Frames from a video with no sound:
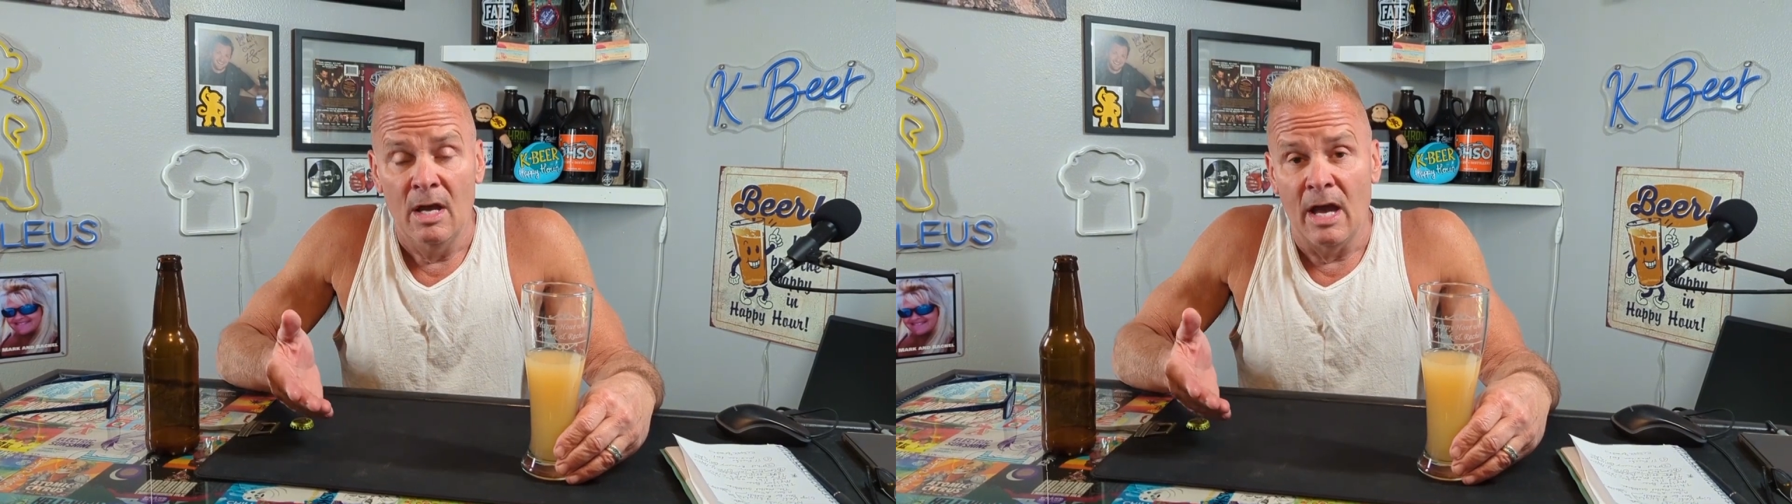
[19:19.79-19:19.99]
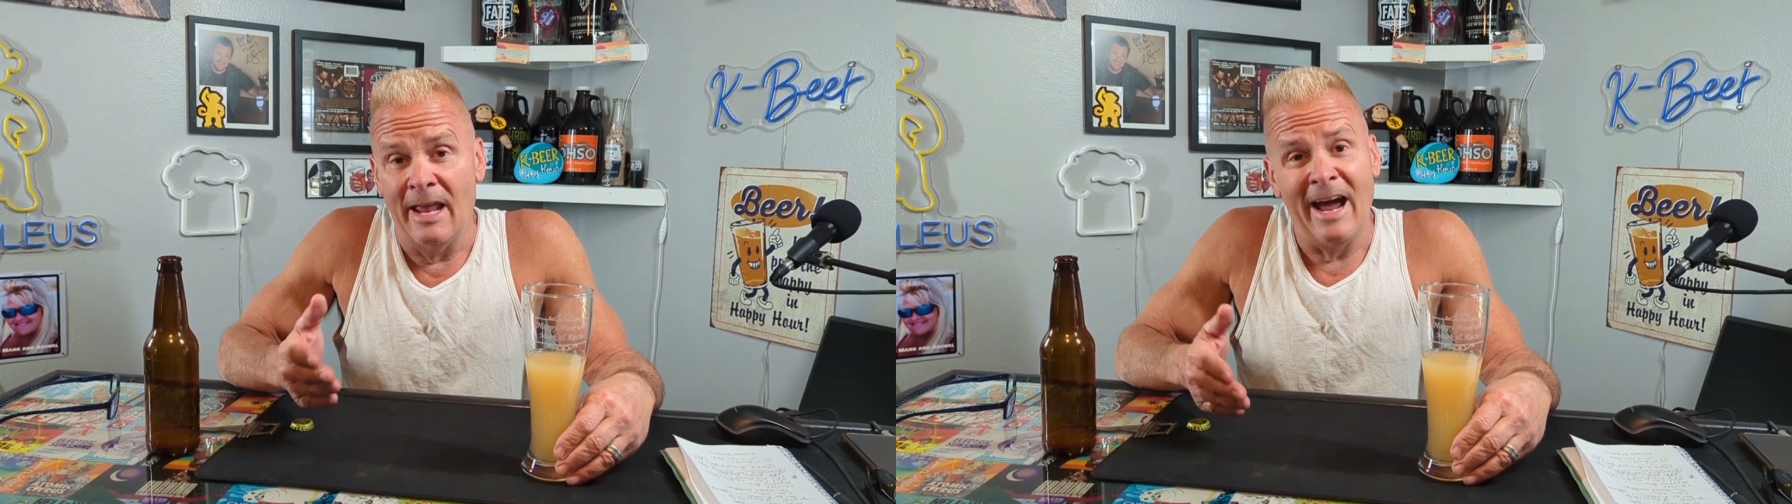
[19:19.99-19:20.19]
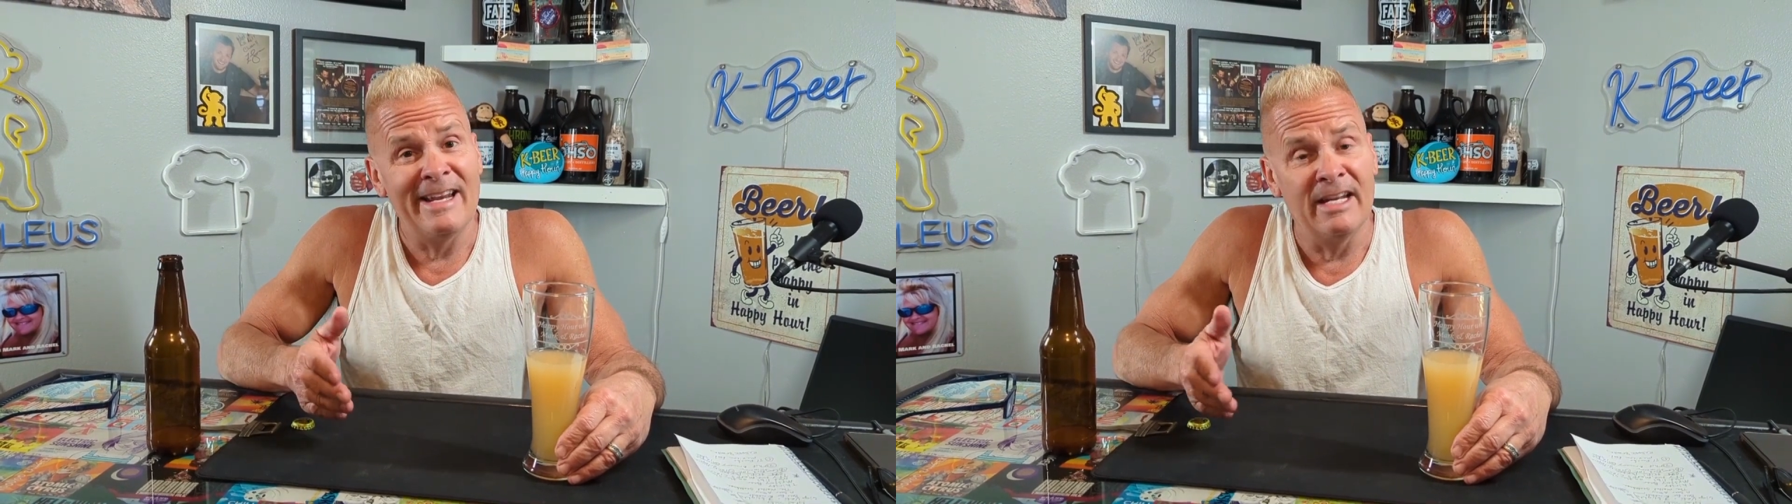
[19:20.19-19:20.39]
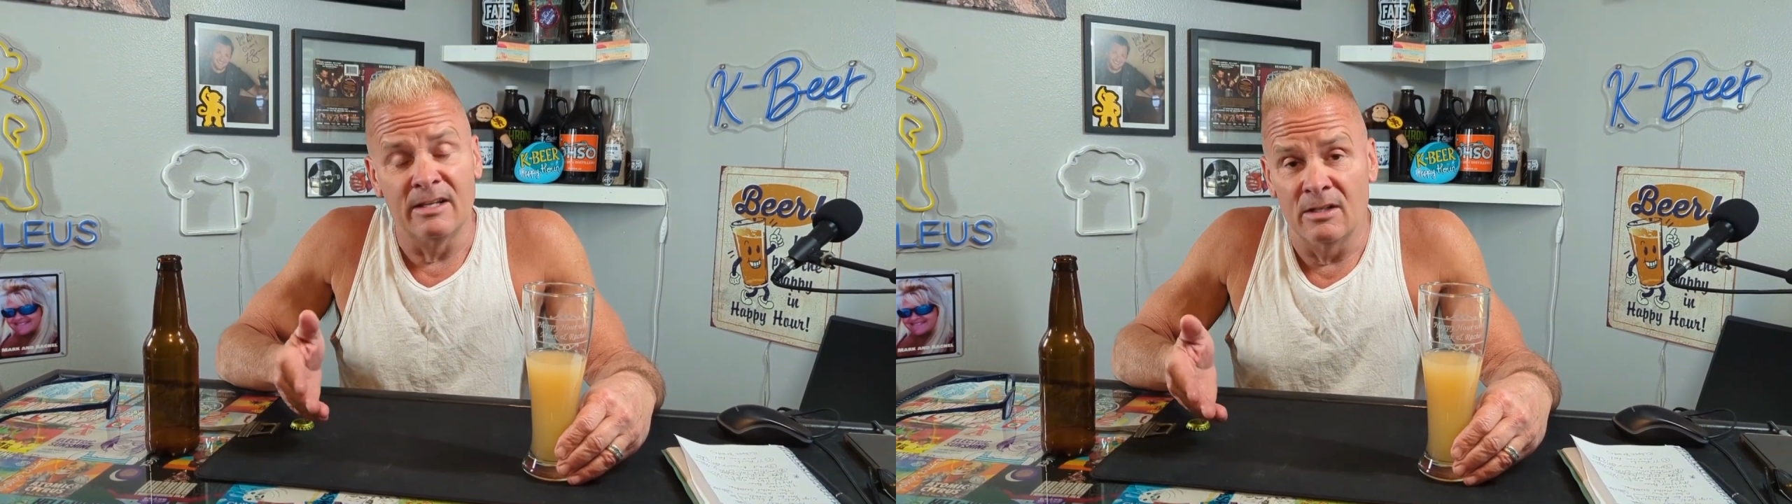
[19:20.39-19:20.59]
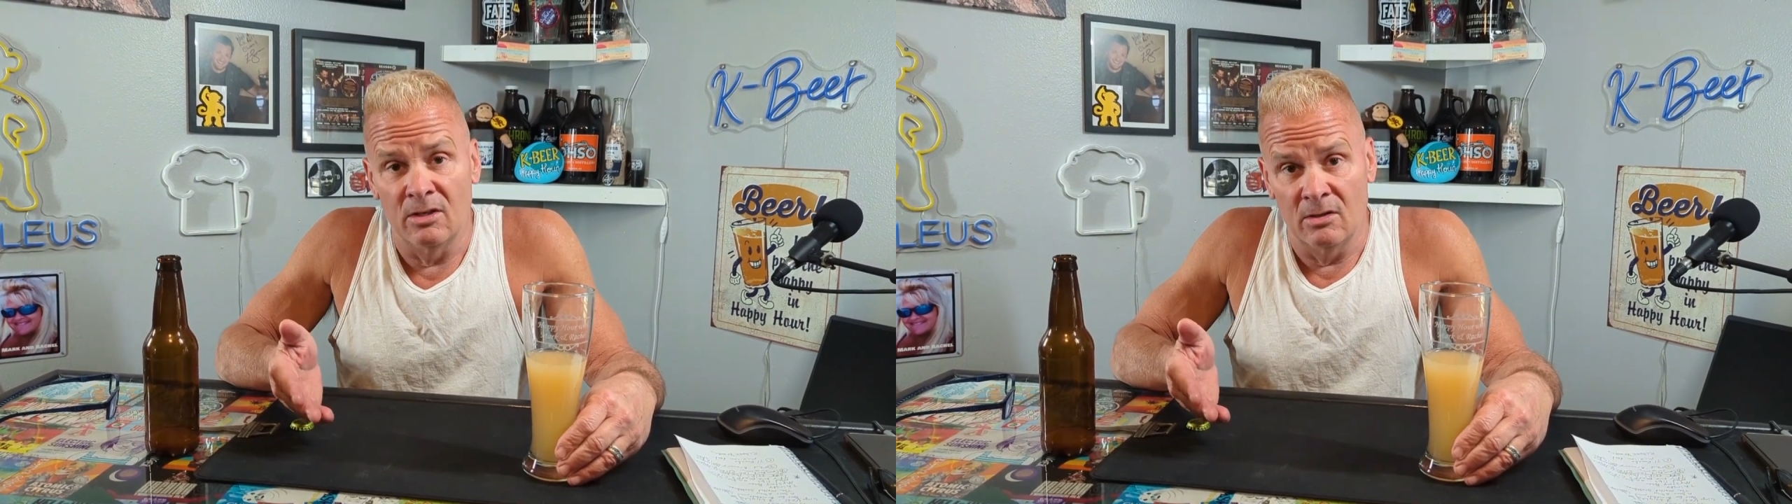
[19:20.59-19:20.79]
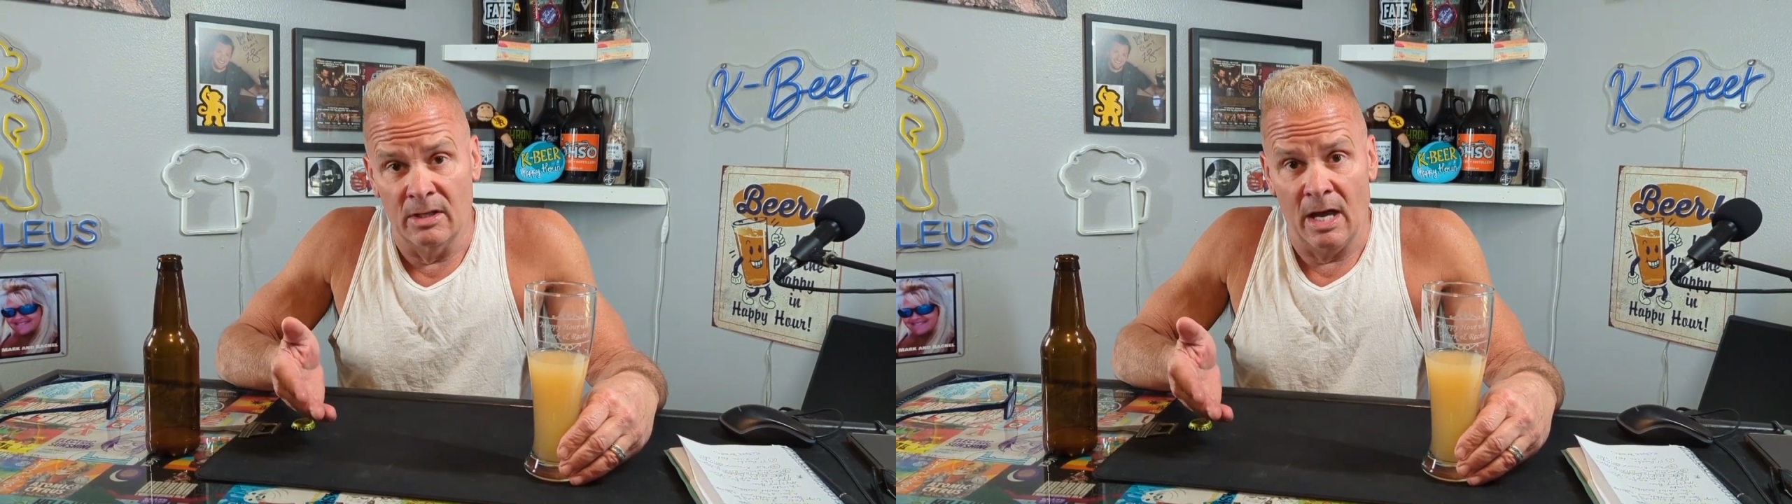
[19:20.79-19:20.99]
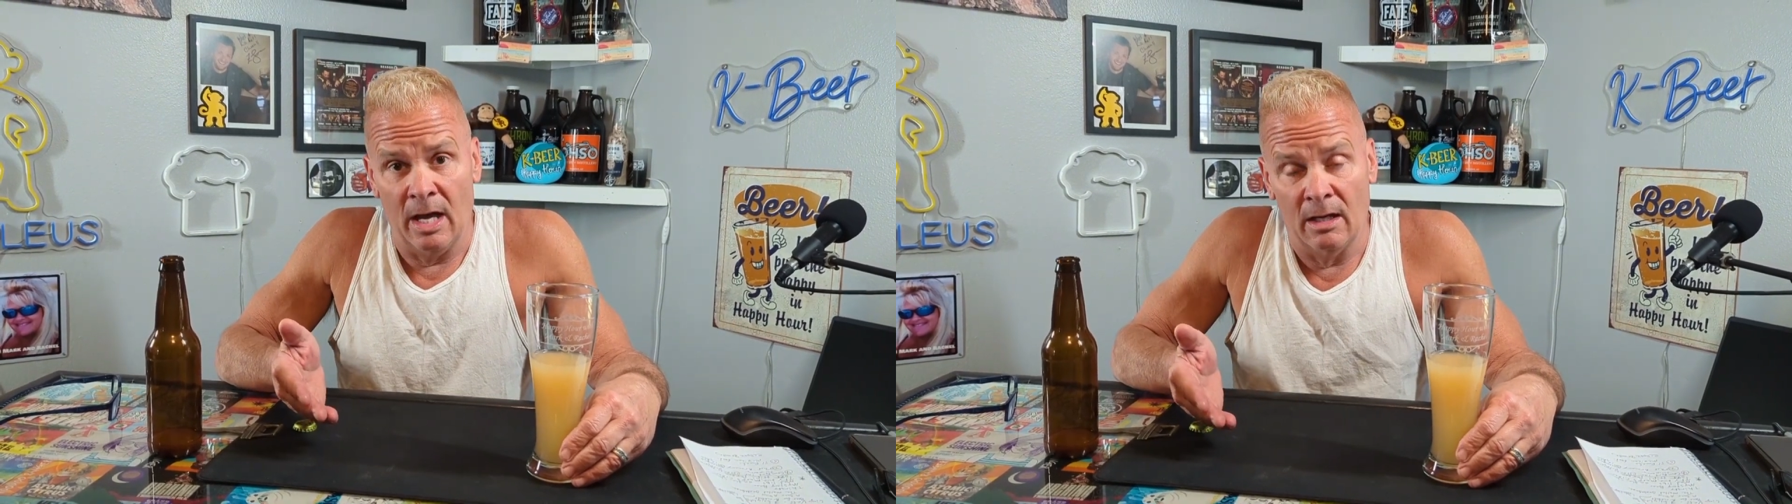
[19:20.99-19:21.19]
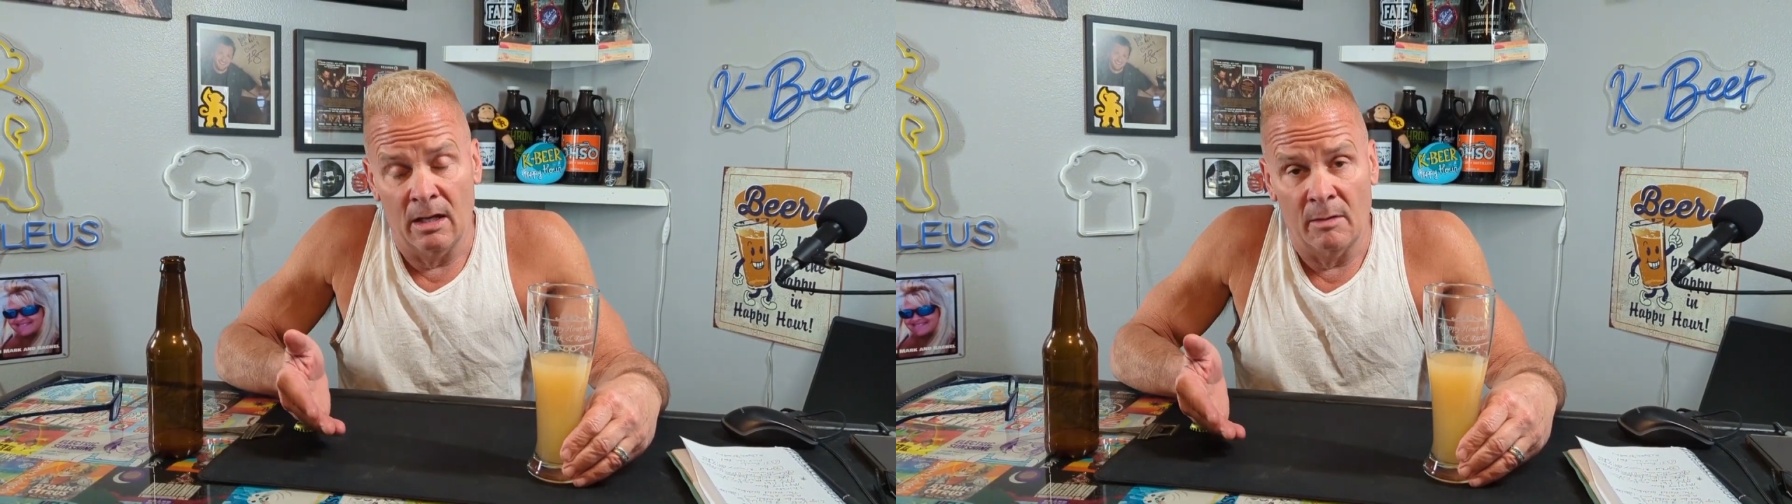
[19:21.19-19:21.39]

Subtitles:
and I didn't do that